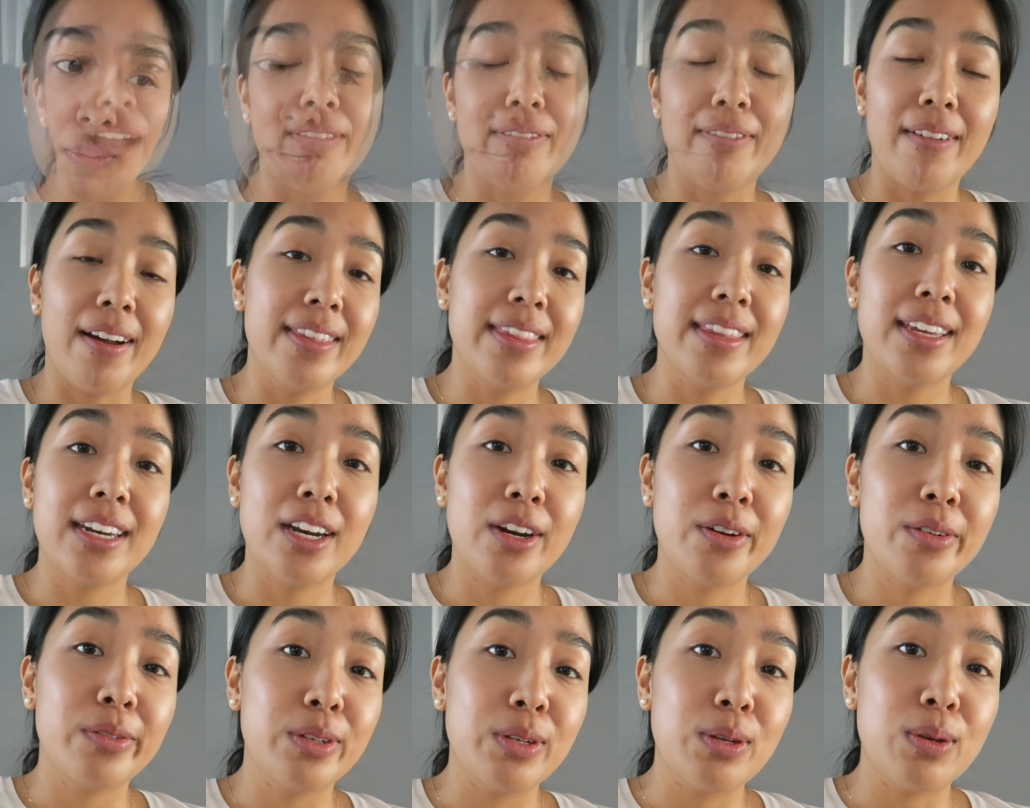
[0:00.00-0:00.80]
I find that
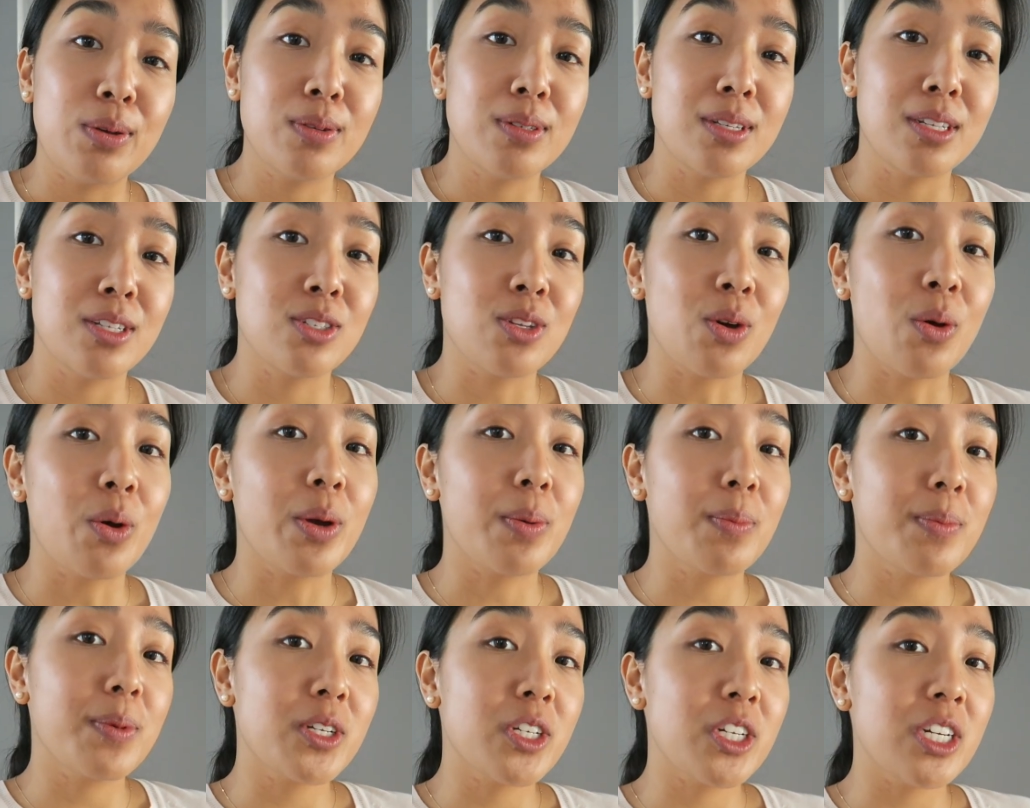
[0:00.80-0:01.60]
I don't use the
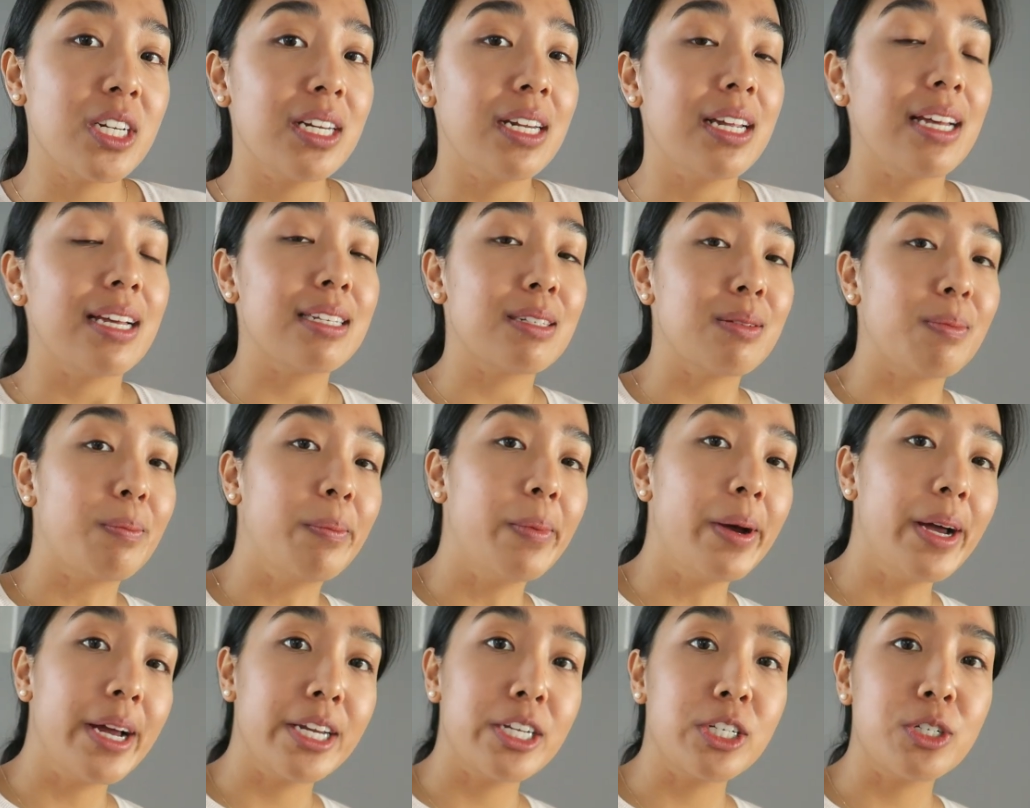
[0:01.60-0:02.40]
sewing machine as
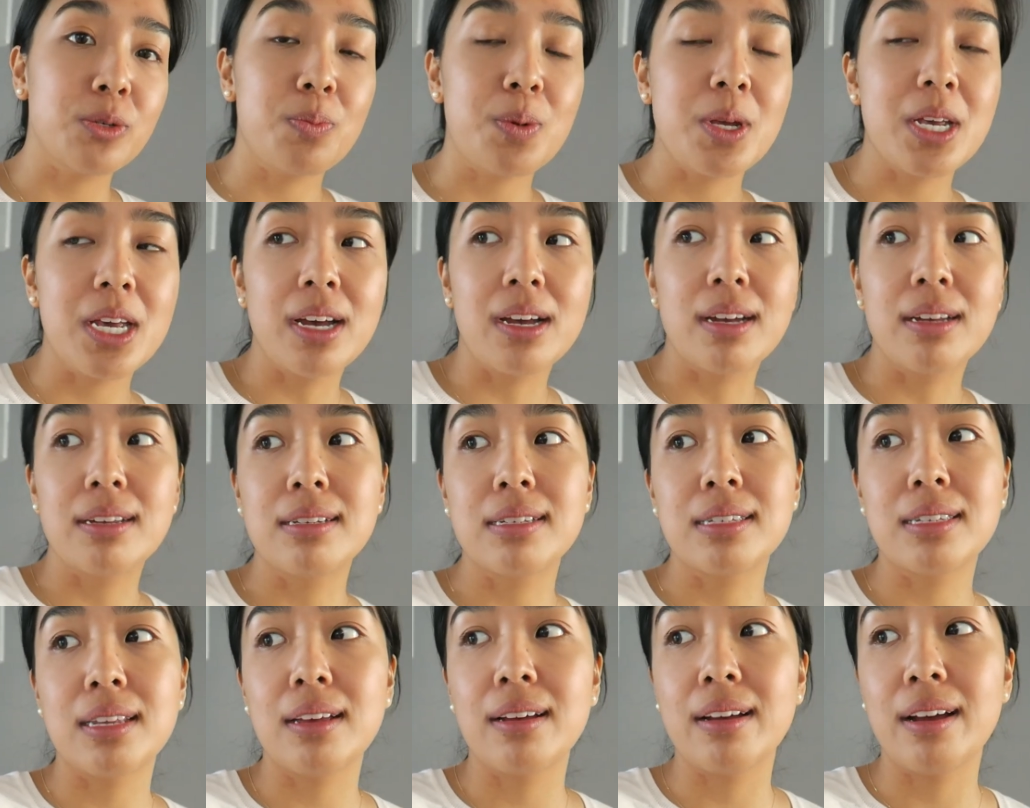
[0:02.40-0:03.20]
much
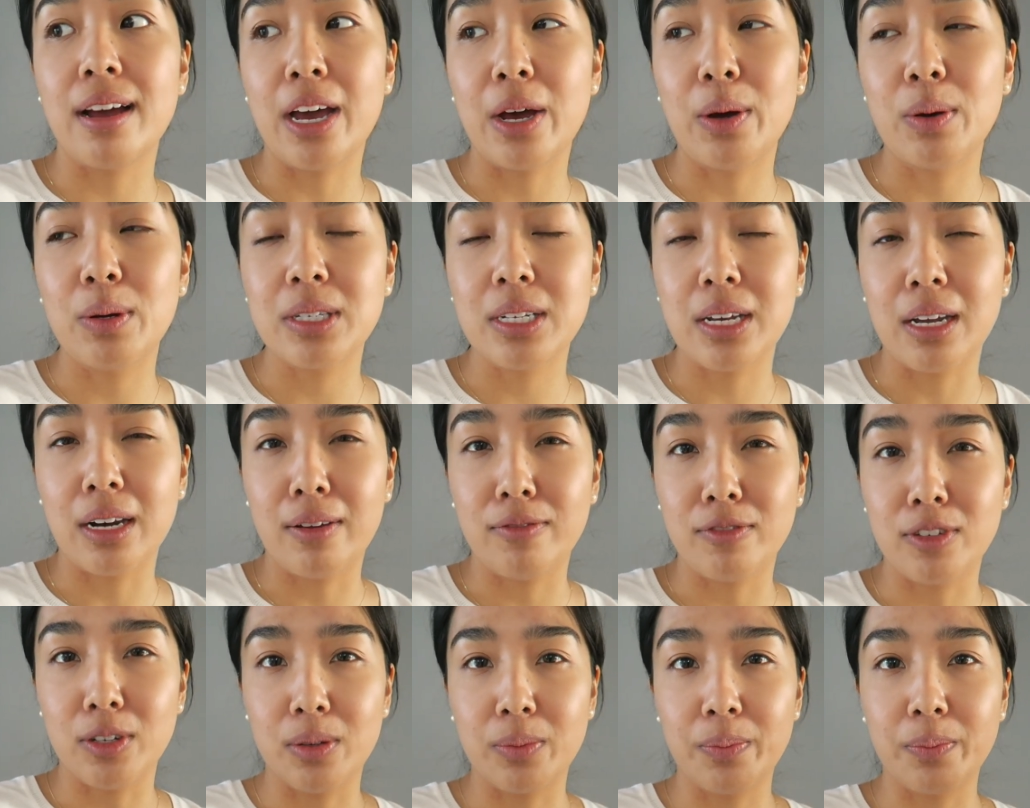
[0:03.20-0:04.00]
because I always
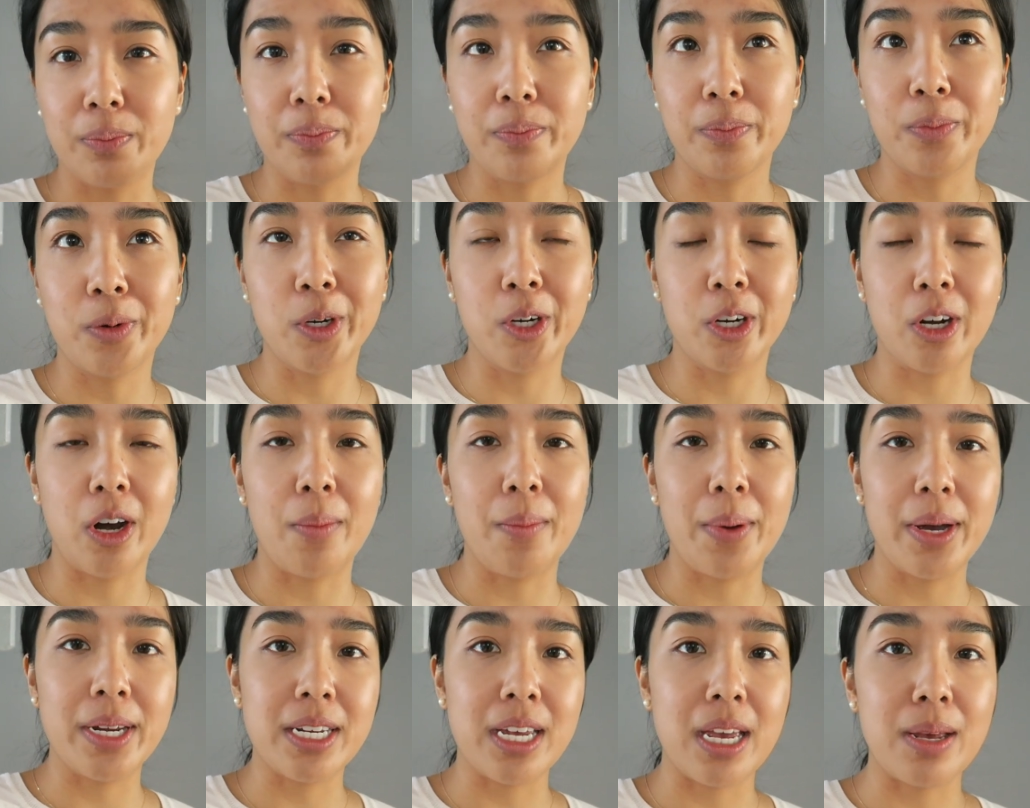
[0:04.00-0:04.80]
kind of have to put it
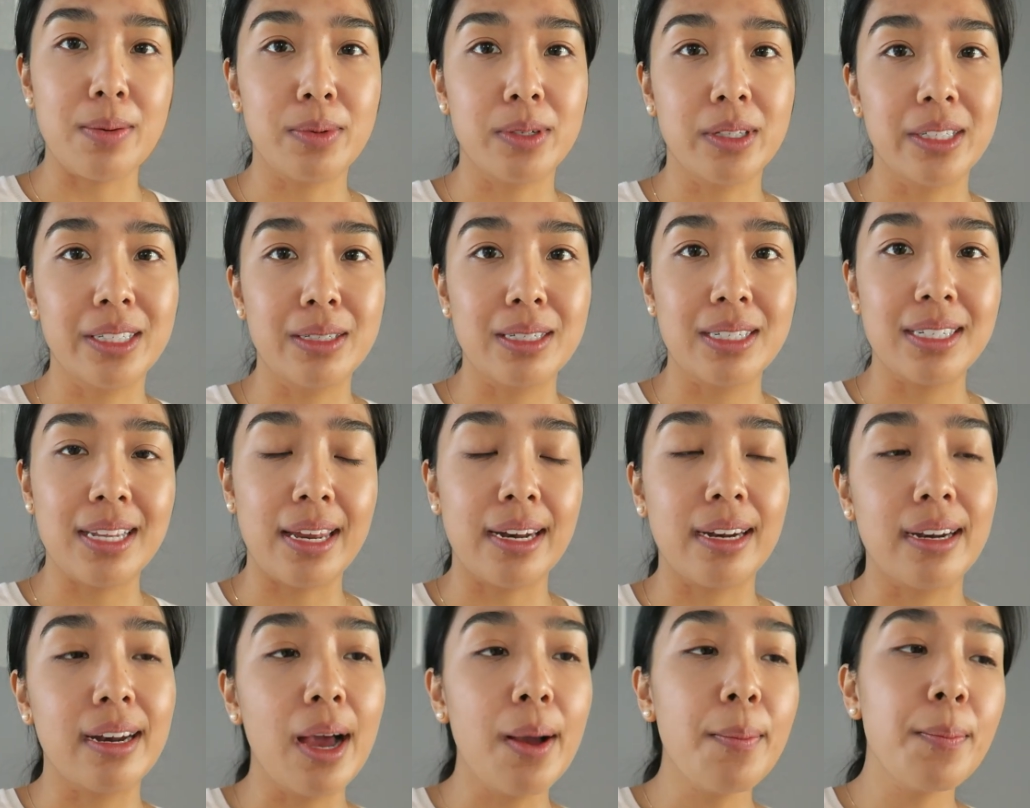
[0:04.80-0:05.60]
on my table and
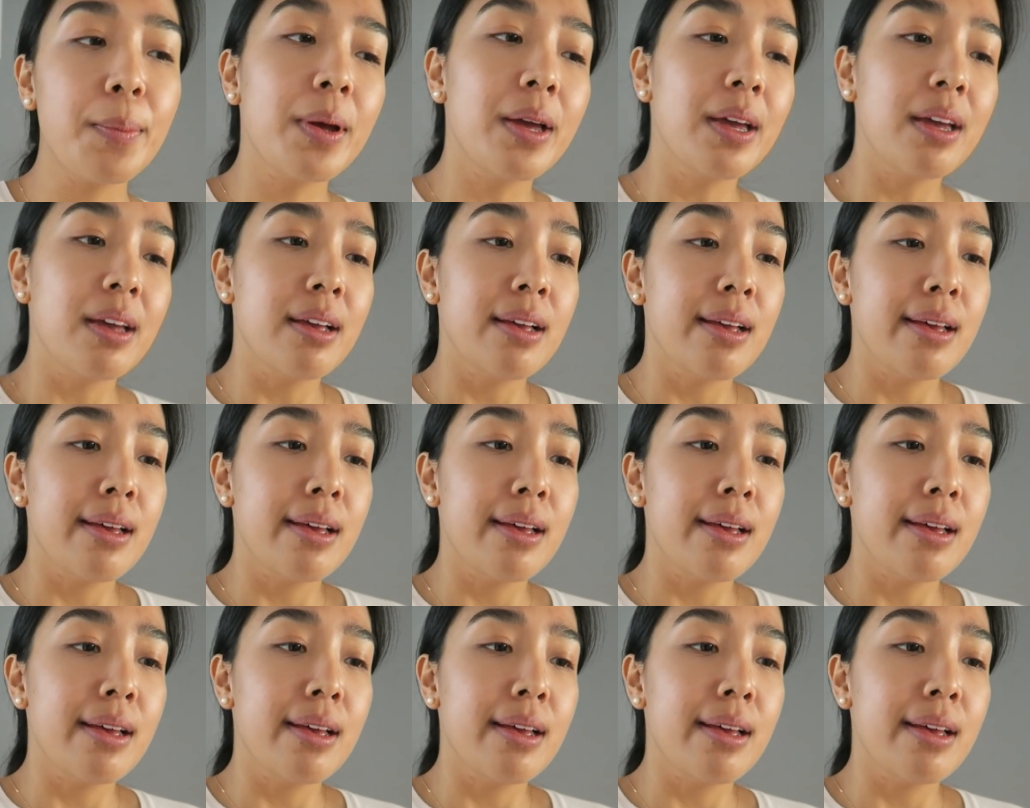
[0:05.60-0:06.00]
set it up.